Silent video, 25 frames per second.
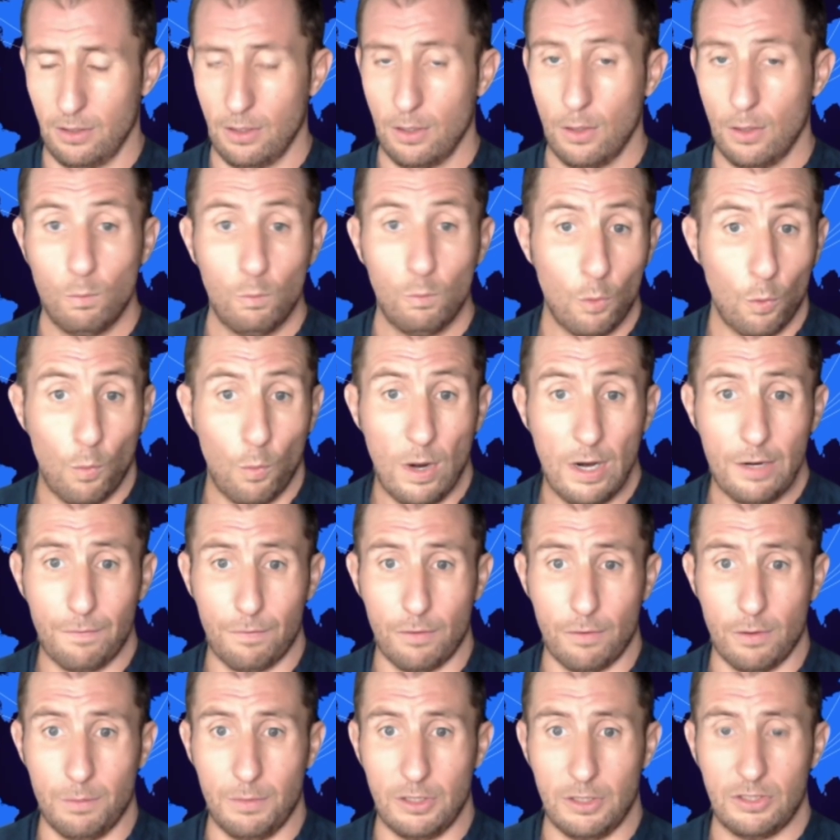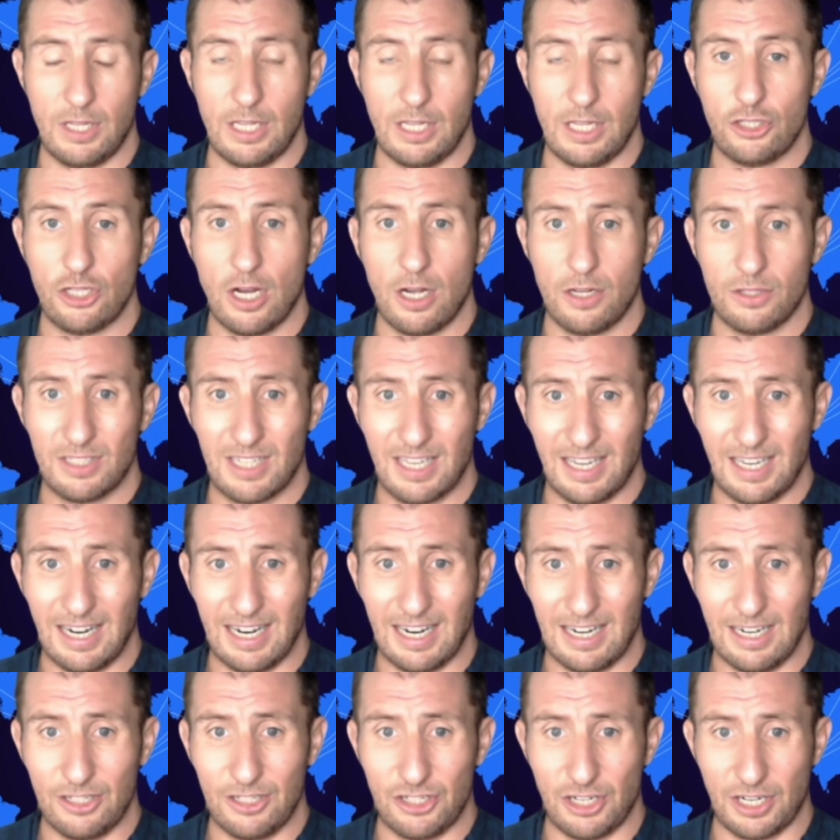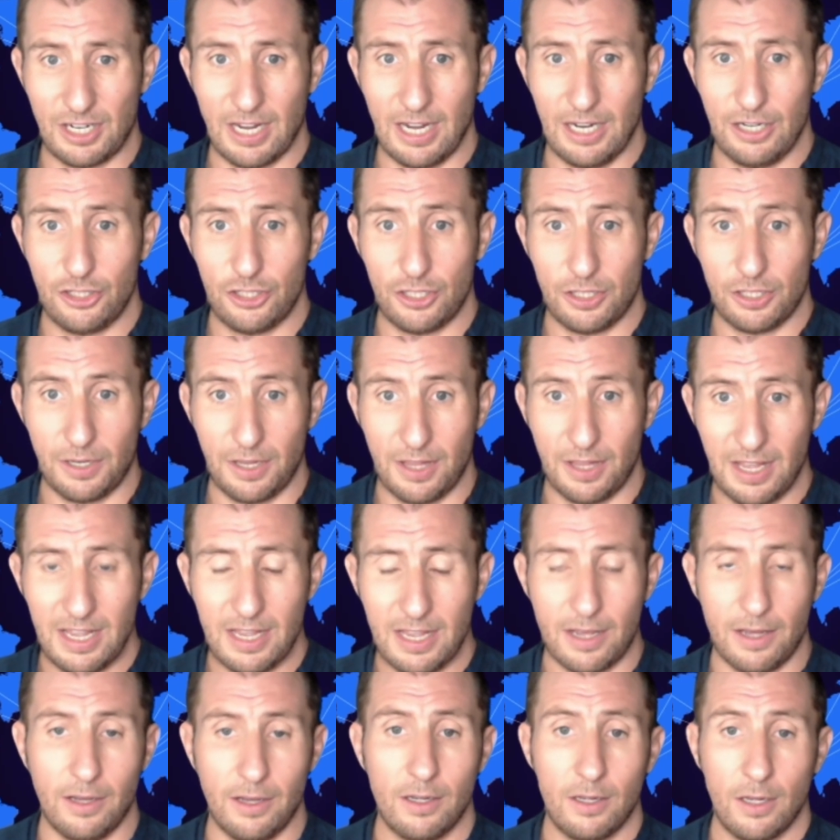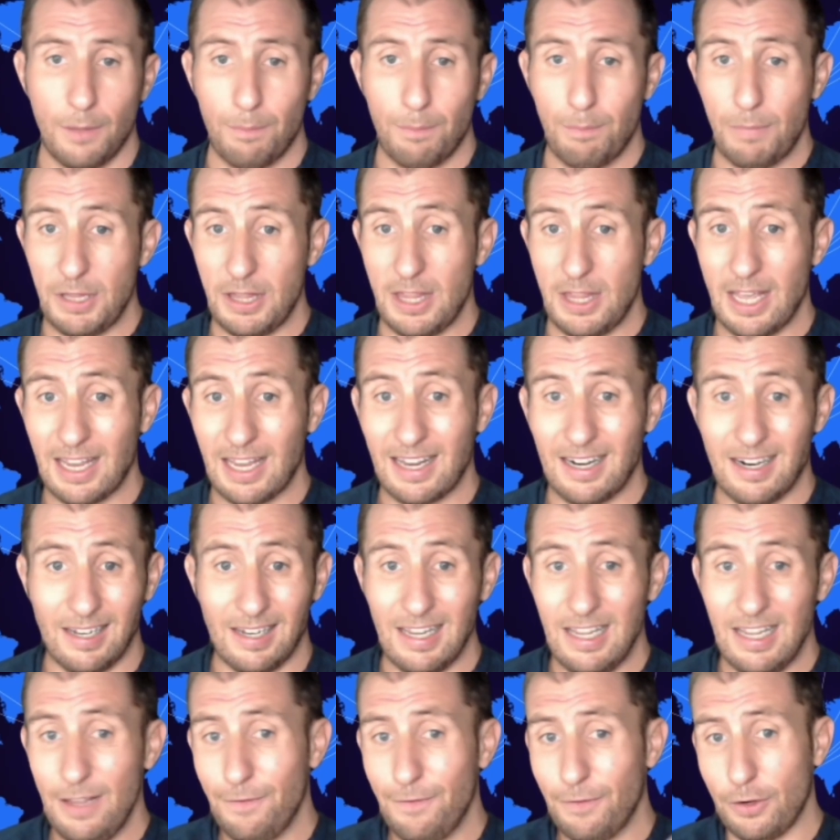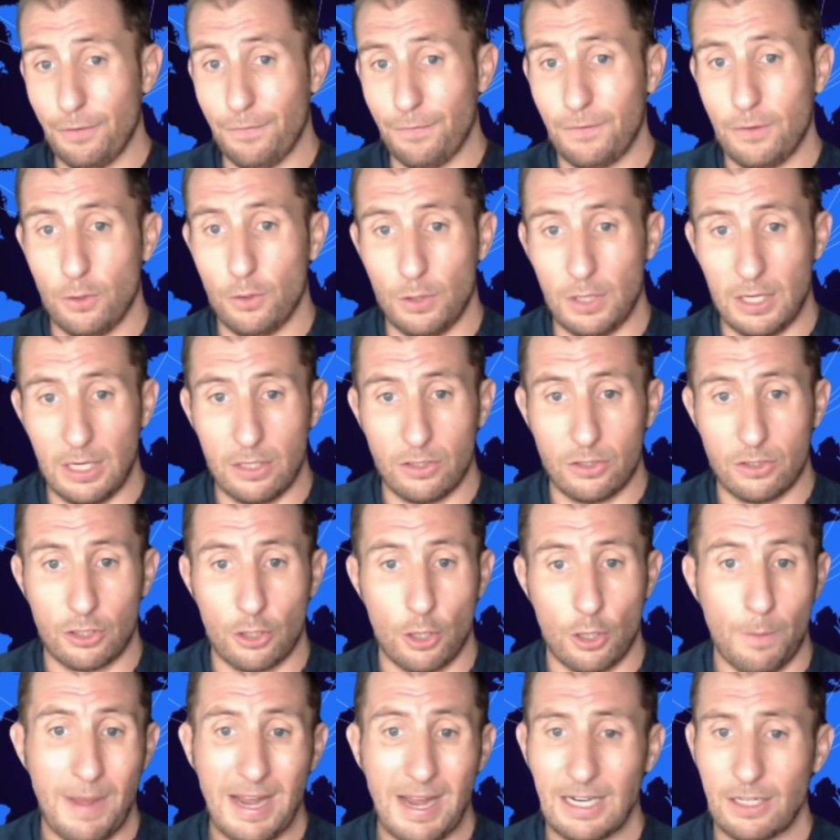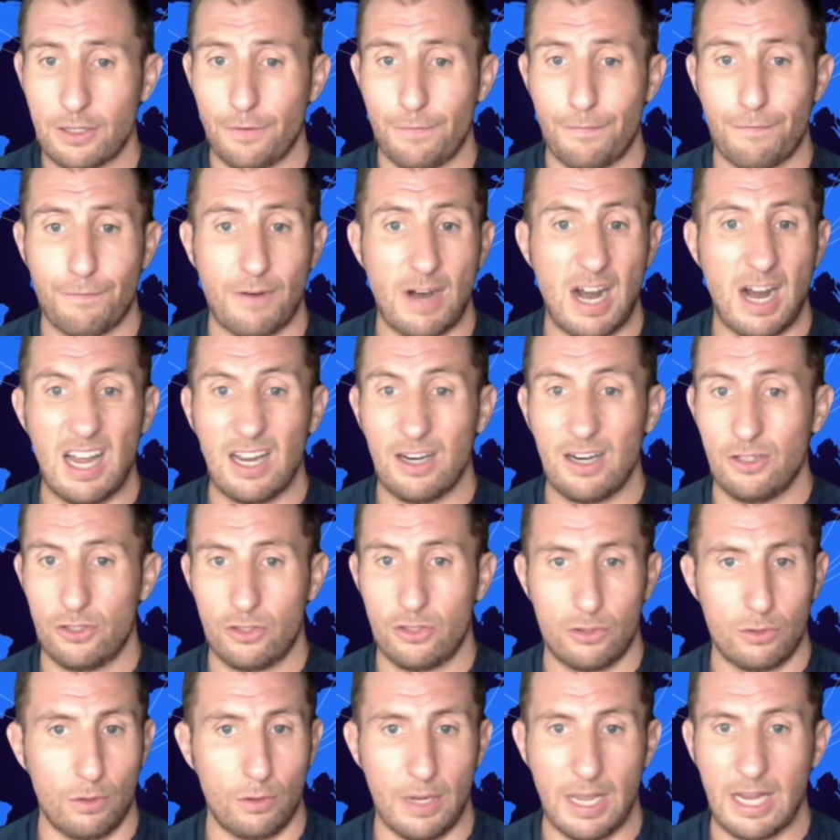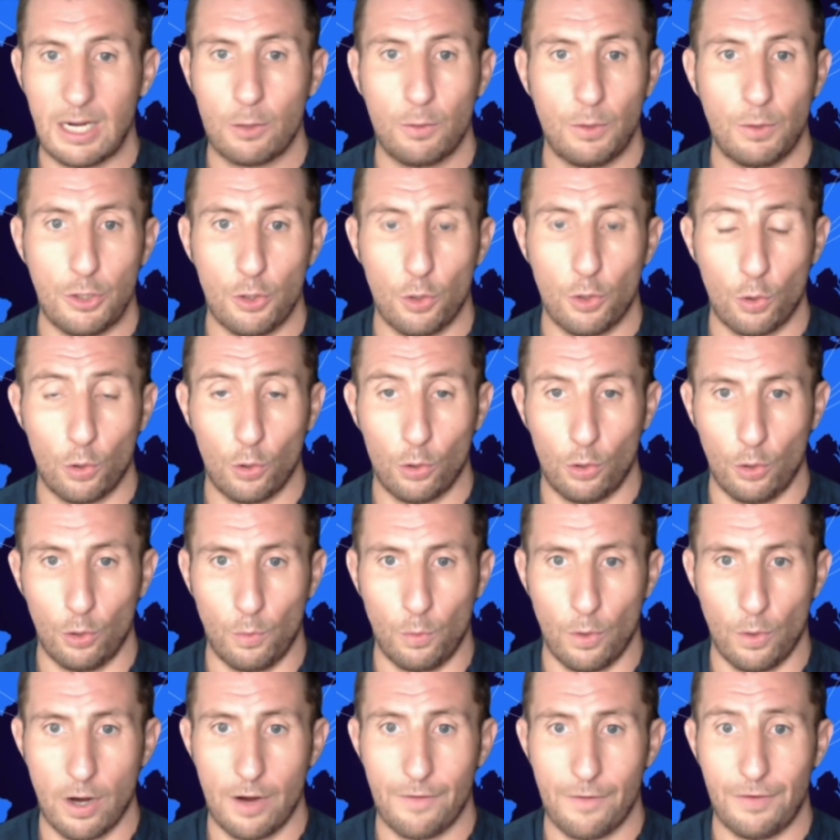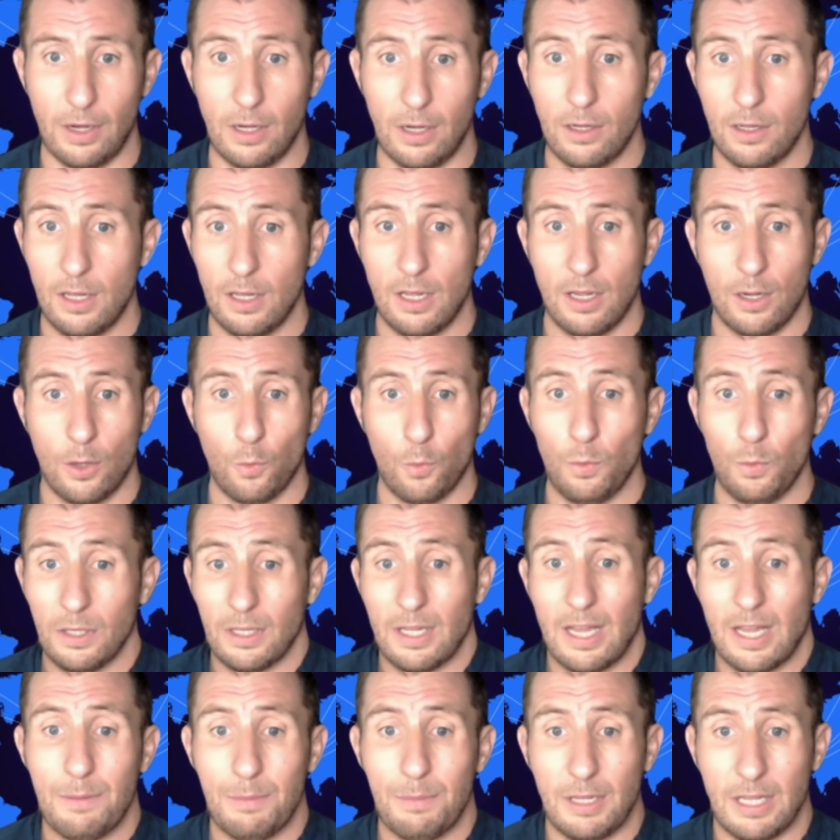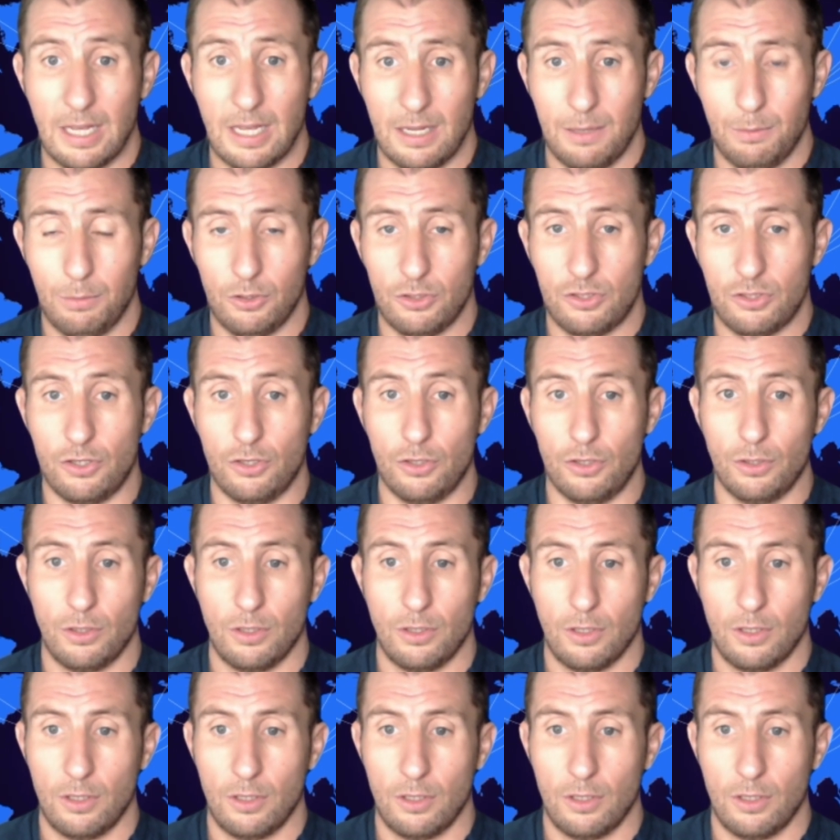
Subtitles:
Well, one of them is their child's getting an education there, but they're going to leave in a few years and go back to France or Ecuador or wherever. Will they be able to